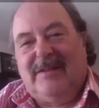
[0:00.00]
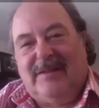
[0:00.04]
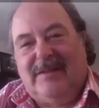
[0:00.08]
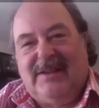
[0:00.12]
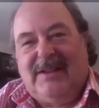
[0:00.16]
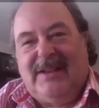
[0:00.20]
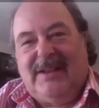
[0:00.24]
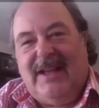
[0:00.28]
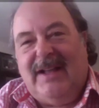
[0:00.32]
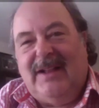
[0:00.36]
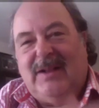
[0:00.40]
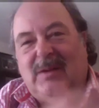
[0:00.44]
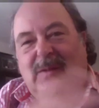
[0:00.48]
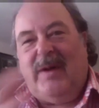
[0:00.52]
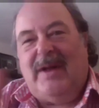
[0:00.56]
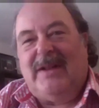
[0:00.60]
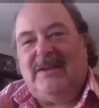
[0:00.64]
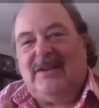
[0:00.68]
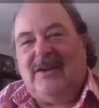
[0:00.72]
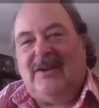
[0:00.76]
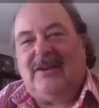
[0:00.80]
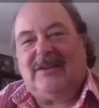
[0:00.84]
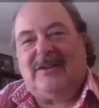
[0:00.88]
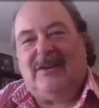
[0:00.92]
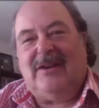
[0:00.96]
kill one
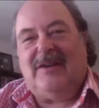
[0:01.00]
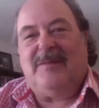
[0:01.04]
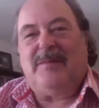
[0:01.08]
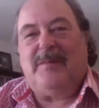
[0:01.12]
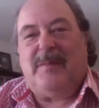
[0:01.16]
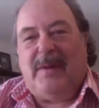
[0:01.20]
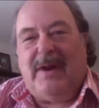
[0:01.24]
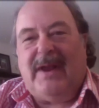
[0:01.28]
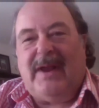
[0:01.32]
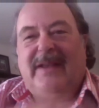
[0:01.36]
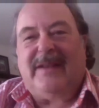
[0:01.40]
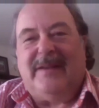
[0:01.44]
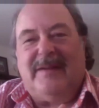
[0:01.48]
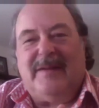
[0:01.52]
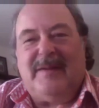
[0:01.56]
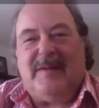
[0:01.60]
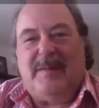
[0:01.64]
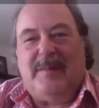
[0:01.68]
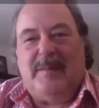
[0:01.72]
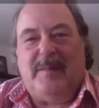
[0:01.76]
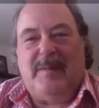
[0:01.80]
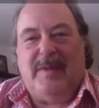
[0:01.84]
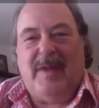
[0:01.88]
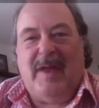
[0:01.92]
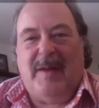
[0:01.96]
doctor and bring
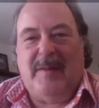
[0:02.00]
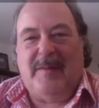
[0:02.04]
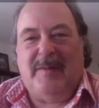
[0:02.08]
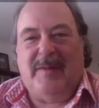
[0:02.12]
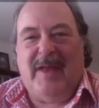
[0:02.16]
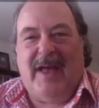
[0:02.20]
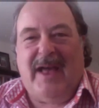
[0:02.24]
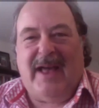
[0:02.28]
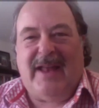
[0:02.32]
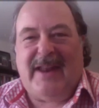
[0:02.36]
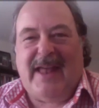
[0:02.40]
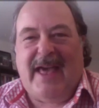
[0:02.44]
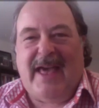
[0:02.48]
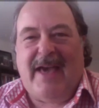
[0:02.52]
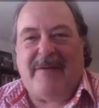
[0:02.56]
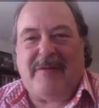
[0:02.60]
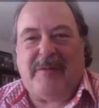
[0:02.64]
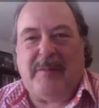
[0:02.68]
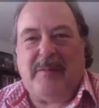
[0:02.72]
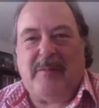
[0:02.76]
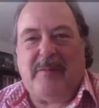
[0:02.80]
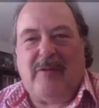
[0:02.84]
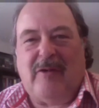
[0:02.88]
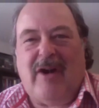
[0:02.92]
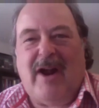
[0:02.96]
and, and and have
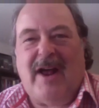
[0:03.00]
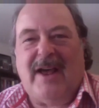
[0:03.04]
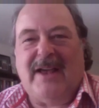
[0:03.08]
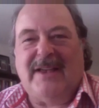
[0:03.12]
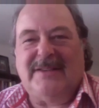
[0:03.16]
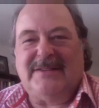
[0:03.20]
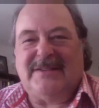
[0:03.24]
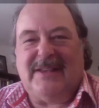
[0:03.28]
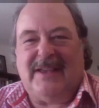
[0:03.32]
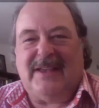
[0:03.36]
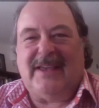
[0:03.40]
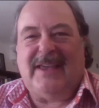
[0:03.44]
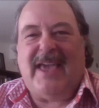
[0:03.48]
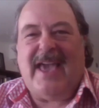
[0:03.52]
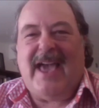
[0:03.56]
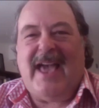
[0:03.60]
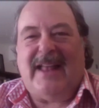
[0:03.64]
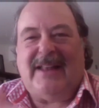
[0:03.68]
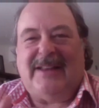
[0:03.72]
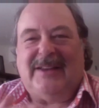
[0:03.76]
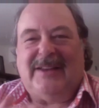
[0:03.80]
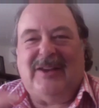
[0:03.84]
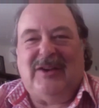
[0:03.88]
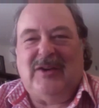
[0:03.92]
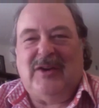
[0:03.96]
him rise
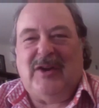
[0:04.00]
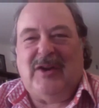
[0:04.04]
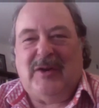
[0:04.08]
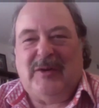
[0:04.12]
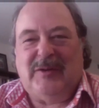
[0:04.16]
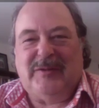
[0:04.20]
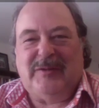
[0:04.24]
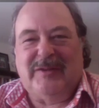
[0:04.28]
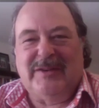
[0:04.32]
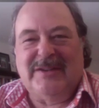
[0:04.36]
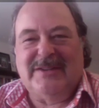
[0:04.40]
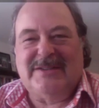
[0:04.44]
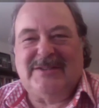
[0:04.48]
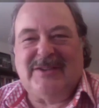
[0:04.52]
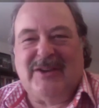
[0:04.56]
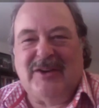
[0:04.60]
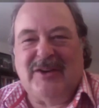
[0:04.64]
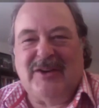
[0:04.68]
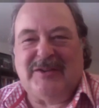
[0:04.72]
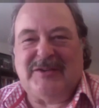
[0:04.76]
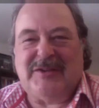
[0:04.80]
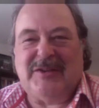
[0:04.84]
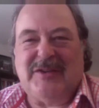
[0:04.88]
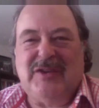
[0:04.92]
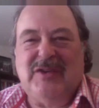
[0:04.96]
again. You know, it's
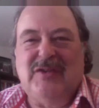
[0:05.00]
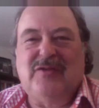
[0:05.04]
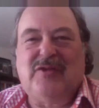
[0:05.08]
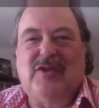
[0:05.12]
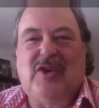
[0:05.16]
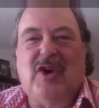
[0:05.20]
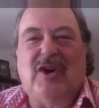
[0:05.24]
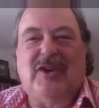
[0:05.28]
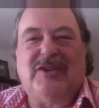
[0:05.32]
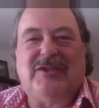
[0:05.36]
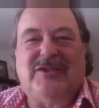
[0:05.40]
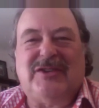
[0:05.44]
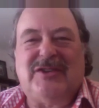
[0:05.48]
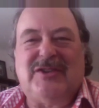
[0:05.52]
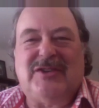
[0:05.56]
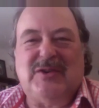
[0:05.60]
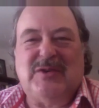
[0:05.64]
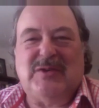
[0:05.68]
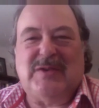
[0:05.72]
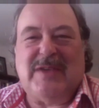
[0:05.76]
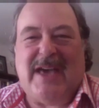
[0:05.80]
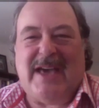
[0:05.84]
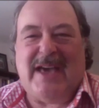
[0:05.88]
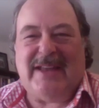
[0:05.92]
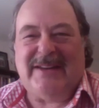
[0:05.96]
got to you've got to
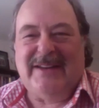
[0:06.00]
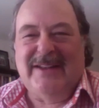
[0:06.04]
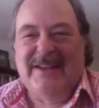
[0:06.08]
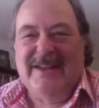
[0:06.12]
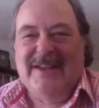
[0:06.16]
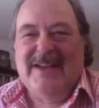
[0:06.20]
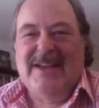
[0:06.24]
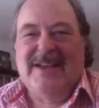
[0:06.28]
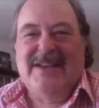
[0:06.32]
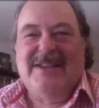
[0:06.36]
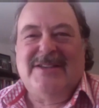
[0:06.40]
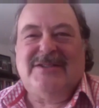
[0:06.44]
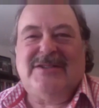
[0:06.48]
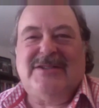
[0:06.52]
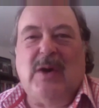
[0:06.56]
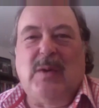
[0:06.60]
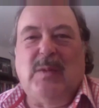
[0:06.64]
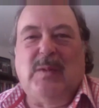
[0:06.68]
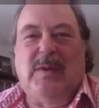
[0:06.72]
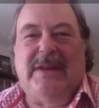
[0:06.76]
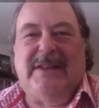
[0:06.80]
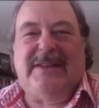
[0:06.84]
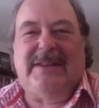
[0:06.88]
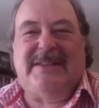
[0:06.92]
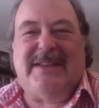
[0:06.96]
do that. So
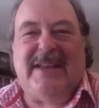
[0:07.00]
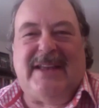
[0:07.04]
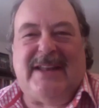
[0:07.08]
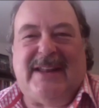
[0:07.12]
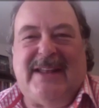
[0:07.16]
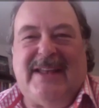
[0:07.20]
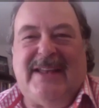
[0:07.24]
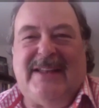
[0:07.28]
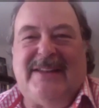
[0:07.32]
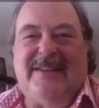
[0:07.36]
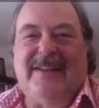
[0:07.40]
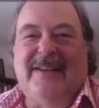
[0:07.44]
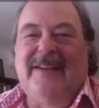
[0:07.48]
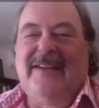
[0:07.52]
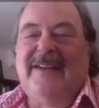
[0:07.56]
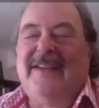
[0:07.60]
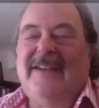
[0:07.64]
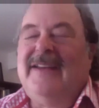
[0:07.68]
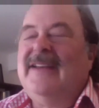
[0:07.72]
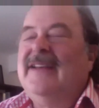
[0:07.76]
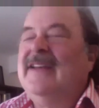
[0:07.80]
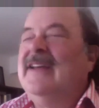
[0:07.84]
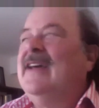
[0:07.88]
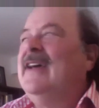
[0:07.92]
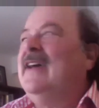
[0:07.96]
we did it,
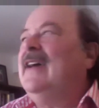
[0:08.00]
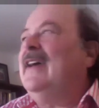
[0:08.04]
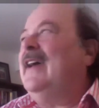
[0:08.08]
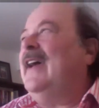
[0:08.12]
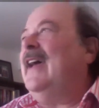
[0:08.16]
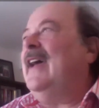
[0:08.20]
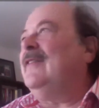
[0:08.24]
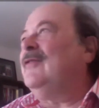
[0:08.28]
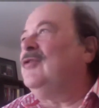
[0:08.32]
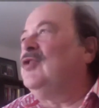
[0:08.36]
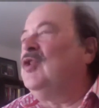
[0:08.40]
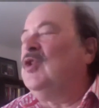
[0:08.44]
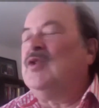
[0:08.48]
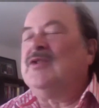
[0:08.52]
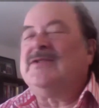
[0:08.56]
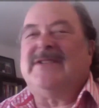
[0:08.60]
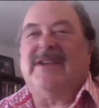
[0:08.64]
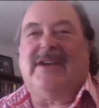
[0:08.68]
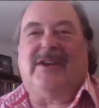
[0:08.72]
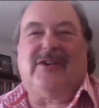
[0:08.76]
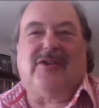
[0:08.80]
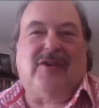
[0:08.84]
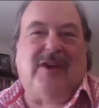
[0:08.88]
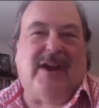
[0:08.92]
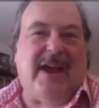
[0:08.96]
and of course
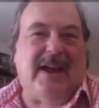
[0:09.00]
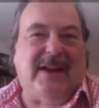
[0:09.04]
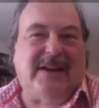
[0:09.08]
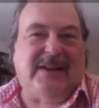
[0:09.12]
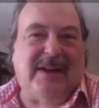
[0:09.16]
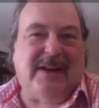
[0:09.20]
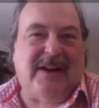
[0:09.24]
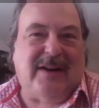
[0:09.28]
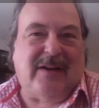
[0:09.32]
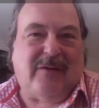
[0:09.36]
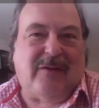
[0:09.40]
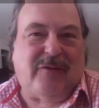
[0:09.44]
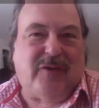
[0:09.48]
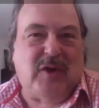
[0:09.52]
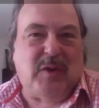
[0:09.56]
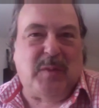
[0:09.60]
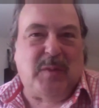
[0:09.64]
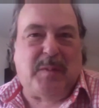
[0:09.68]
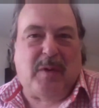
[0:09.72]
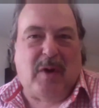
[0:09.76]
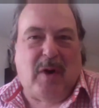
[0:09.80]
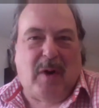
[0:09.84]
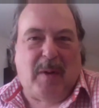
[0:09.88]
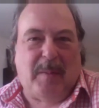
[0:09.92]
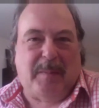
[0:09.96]
it created a few
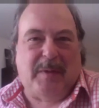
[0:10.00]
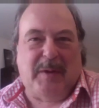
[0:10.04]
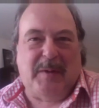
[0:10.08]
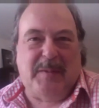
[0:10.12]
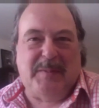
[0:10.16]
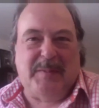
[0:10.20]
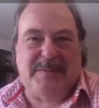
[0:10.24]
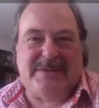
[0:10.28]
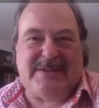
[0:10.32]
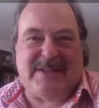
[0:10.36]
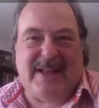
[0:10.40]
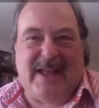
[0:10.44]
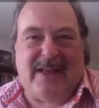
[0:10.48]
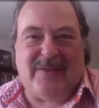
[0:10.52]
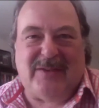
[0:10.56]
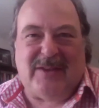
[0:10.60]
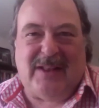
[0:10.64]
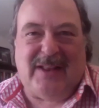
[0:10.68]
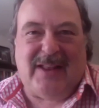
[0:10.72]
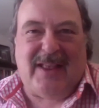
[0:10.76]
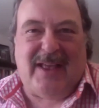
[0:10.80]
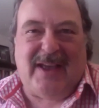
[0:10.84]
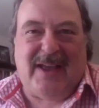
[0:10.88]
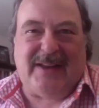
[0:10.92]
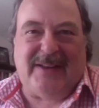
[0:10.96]
problems down the
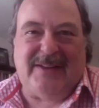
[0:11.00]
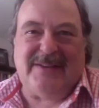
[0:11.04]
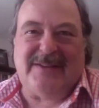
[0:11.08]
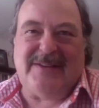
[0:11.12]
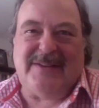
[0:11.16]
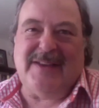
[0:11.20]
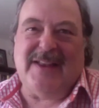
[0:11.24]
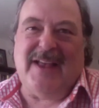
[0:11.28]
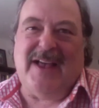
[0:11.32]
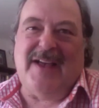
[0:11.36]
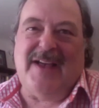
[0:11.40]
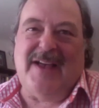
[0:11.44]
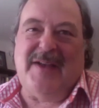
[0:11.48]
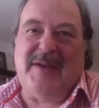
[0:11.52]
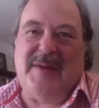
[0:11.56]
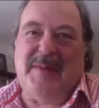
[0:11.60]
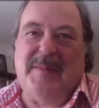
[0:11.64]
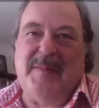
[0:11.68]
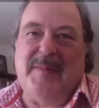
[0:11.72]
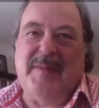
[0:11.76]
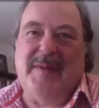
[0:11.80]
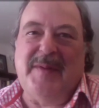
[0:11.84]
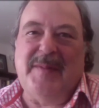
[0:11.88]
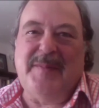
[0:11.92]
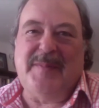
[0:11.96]
line
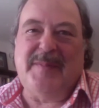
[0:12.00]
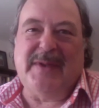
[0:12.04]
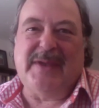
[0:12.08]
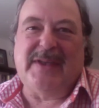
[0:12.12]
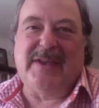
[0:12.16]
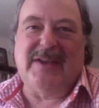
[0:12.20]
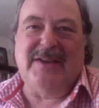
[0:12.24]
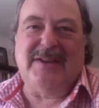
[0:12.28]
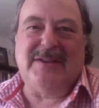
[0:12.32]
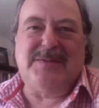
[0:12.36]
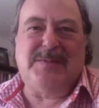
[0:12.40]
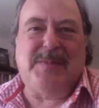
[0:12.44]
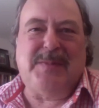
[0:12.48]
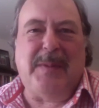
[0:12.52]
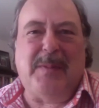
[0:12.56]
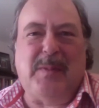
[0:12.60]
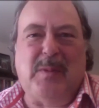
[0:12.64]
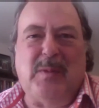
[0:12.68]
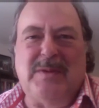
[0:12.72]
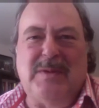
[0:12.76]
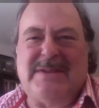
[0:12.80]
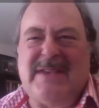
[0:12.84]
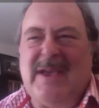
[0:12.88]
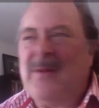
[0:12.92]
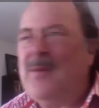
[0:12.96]
um, because
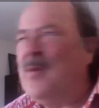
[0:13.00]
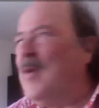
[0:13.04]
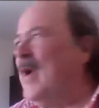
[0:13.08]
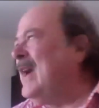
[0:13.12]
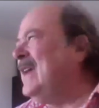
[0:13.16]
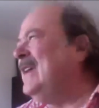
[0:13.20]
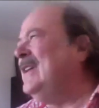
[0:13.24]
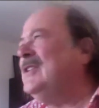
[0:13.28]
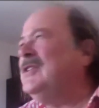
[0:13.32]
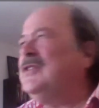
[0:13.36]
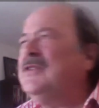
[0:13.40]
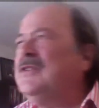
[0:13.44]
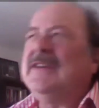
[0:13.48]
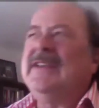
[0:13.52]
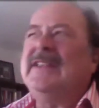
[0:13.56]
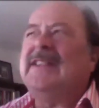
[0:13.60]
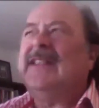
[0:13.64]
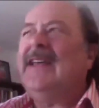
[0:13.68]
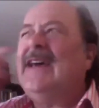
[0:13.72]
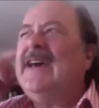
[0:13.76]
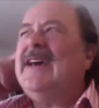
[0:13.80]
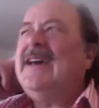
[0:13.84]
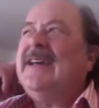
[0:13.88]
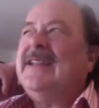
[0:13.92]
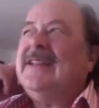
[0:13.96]
people were saying, "Why are you doing
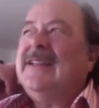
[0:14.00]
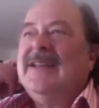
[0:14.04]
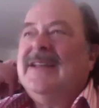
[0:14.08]
that?"